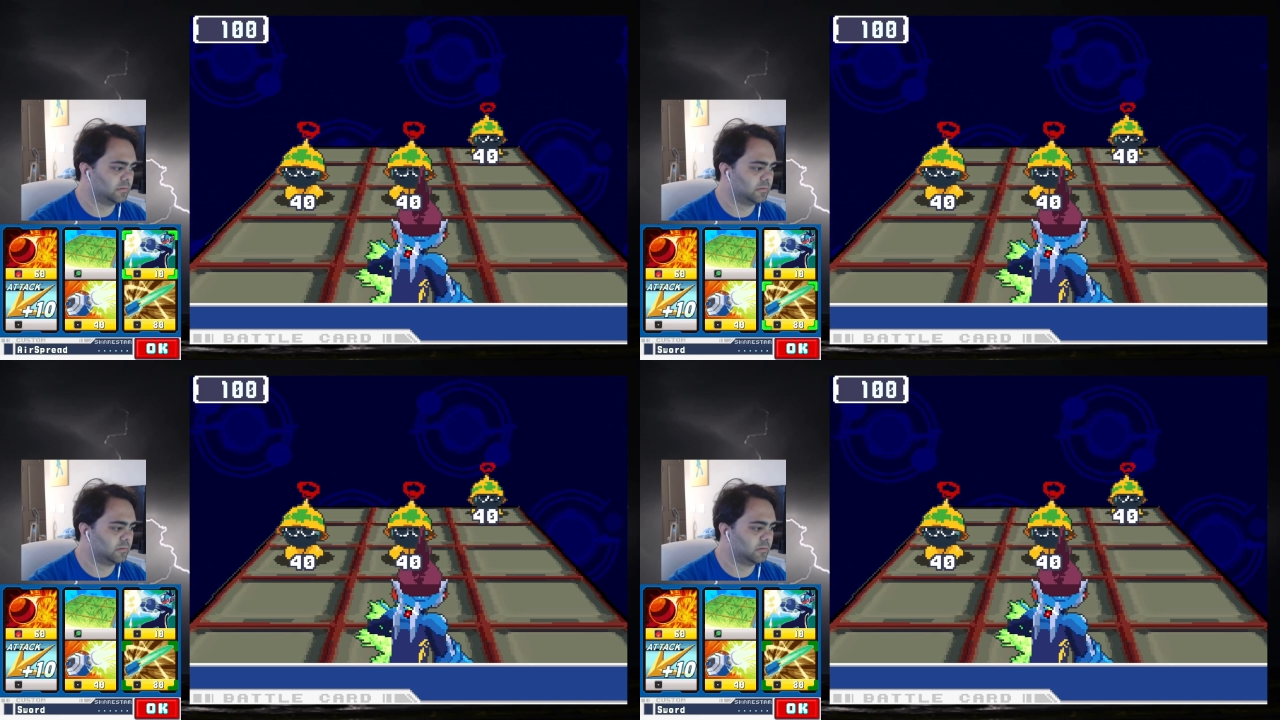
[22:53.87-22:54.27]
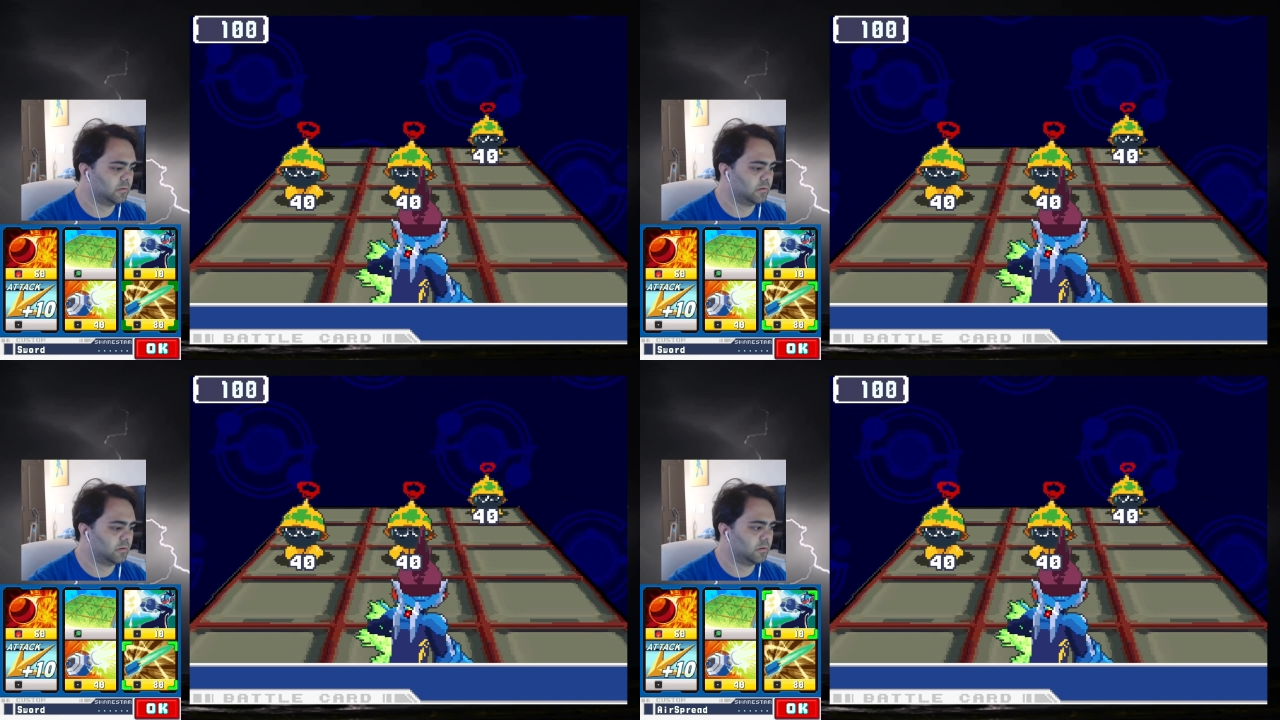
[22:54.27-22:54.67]

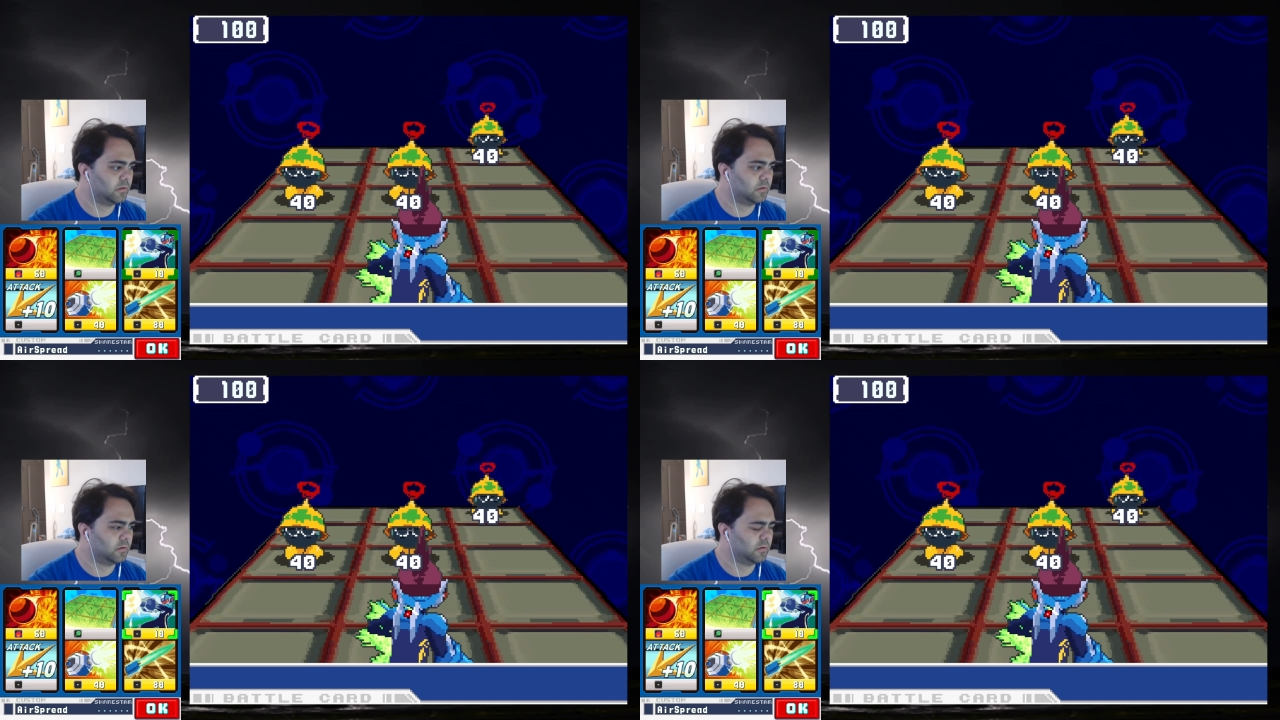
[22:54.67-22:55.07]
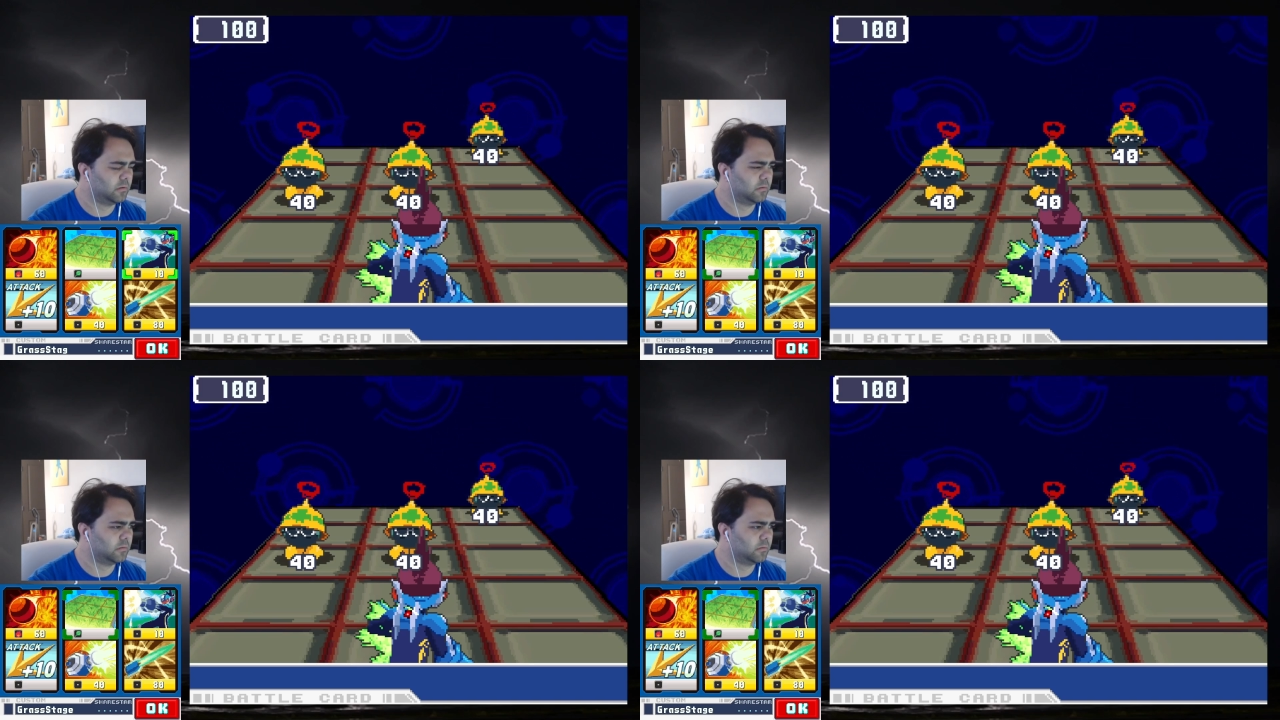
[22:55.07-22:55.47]

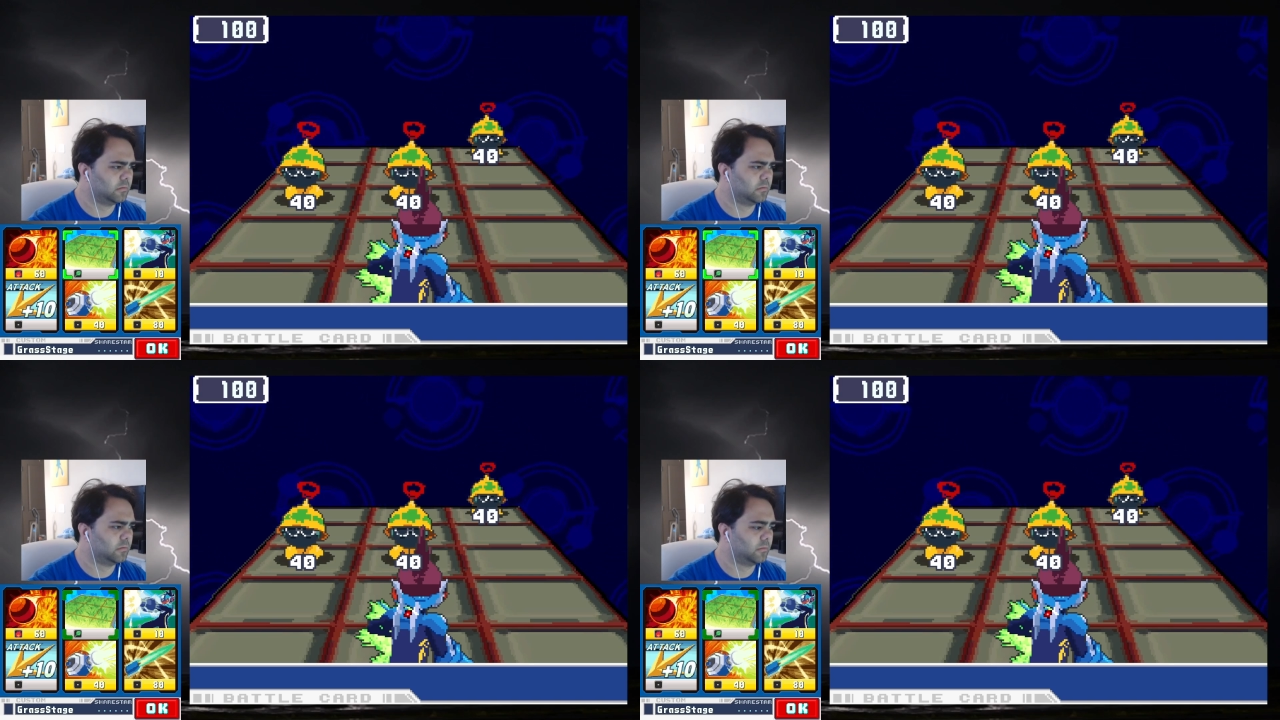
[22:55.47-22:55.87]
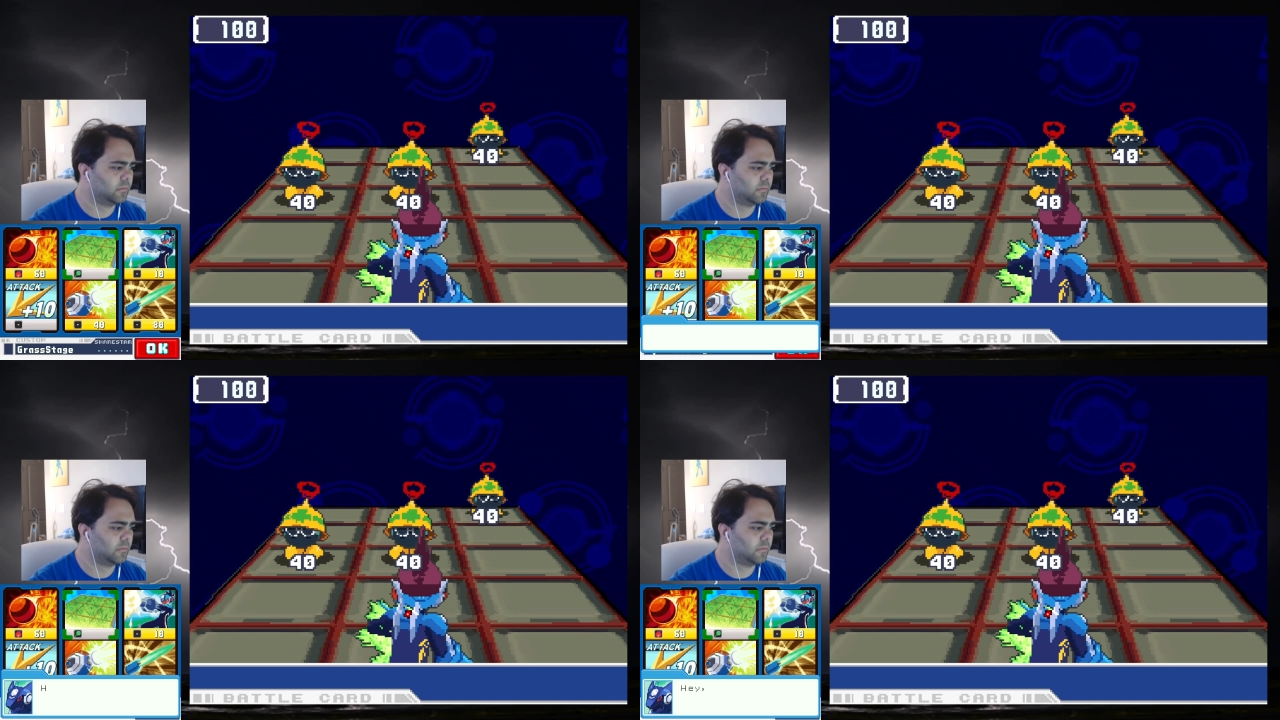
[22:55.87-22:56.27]

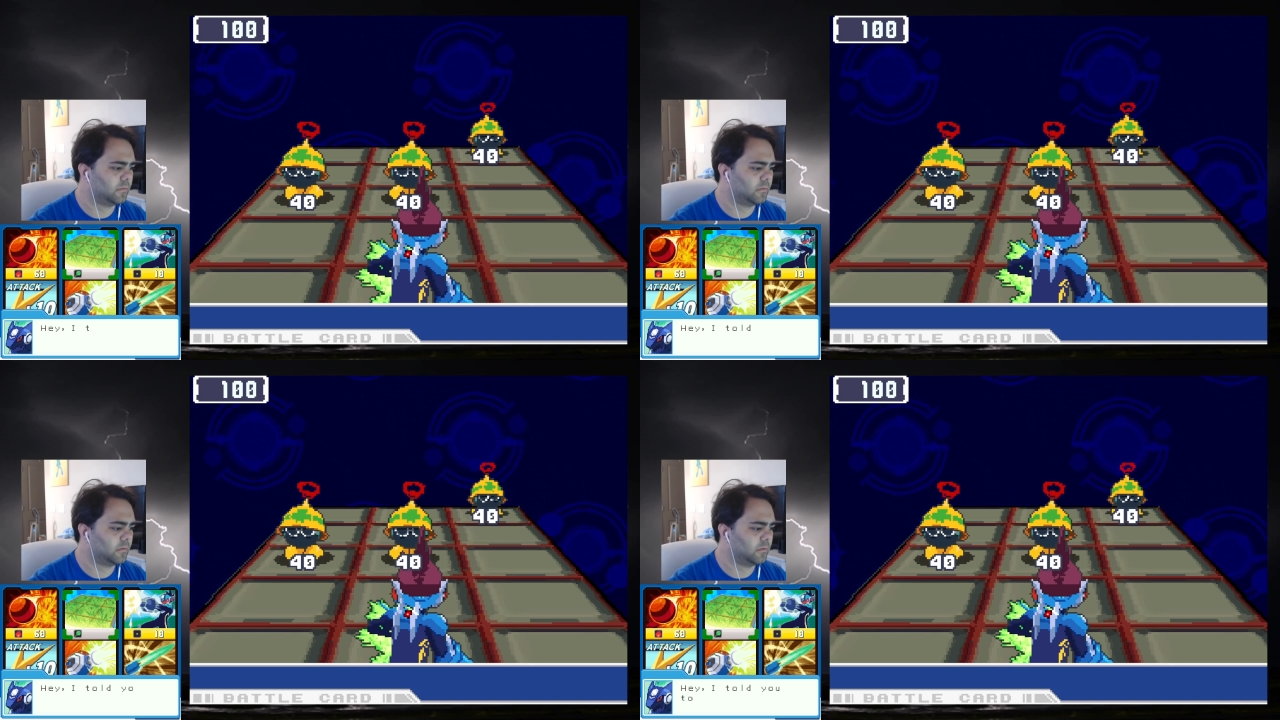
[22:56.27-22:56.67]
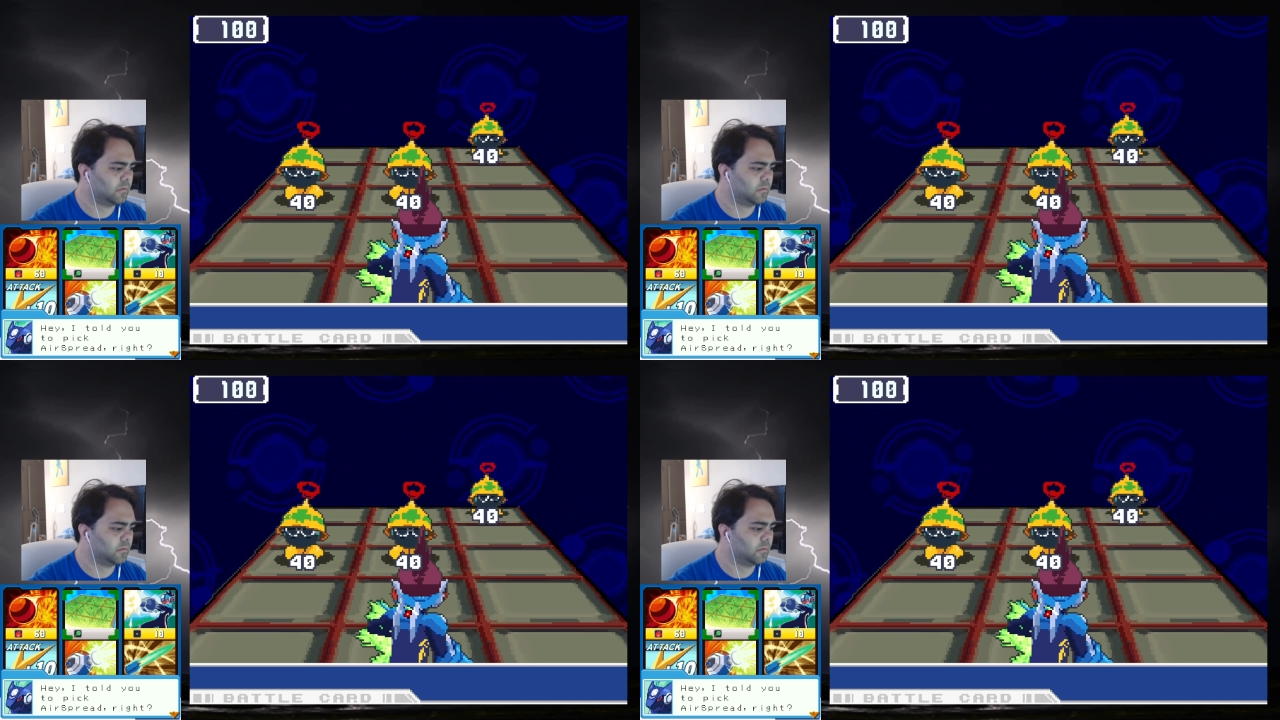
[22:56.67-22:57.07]

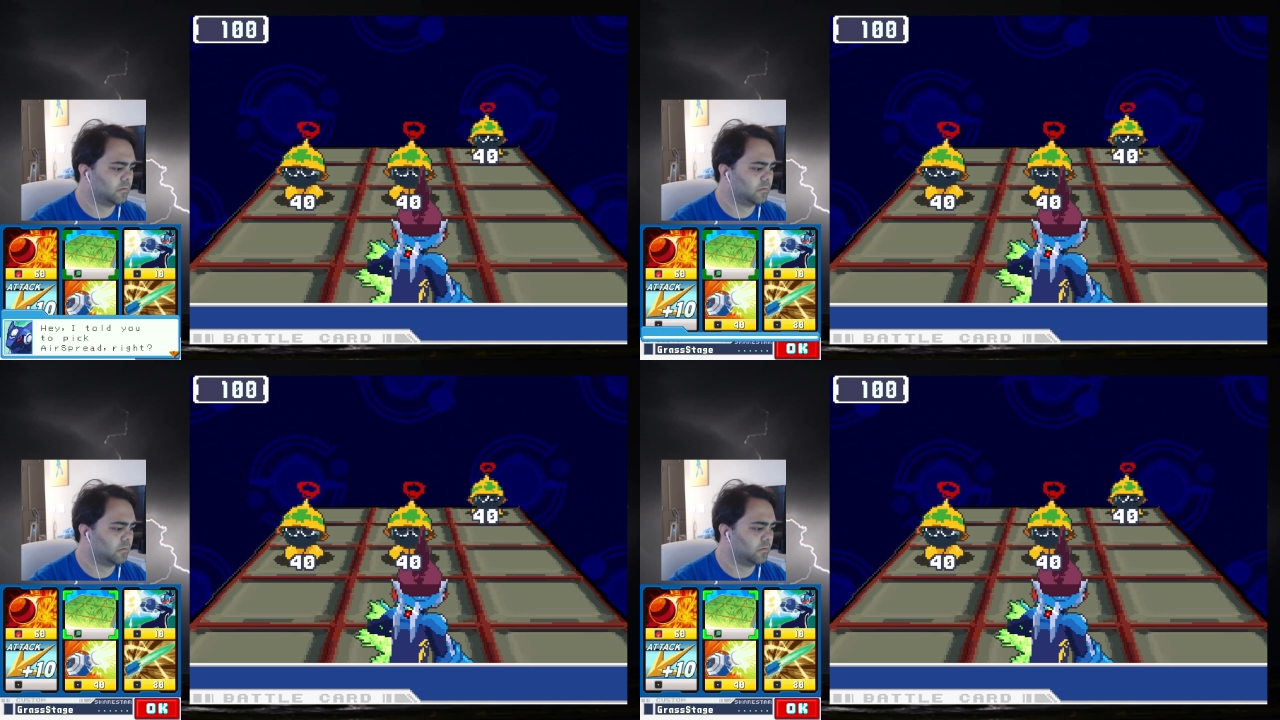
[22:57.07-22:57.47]
[no speech]